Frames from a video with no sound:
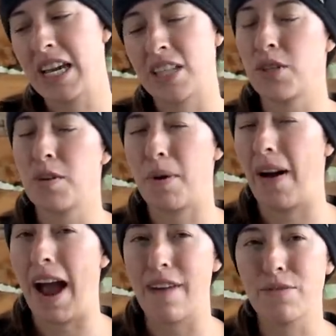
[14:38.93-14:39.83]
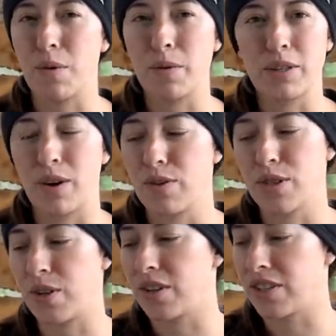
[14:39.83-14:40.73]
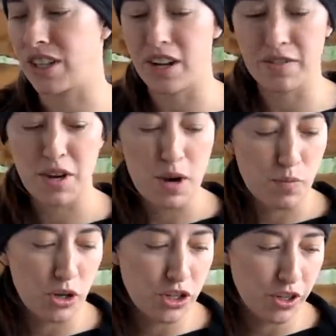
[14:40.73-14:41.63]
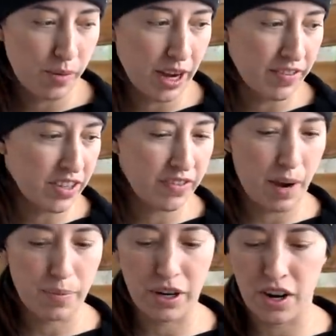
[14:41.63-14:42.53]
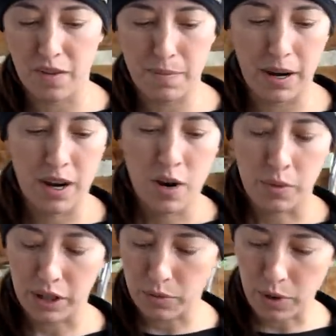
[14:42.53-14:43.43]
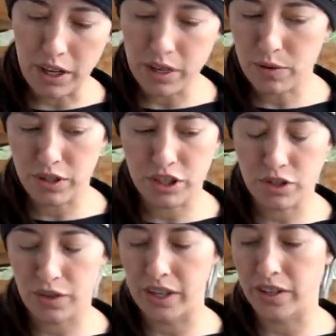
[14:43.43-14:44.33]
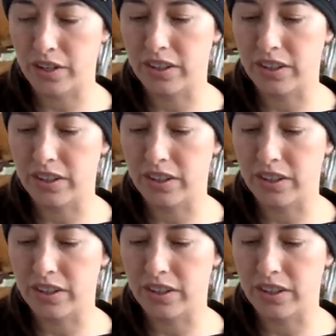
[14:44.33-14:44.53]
It's only about half of what we grow. So there's a lot of moisture that we have to evaporate off, but we're gonna run it through this strainer.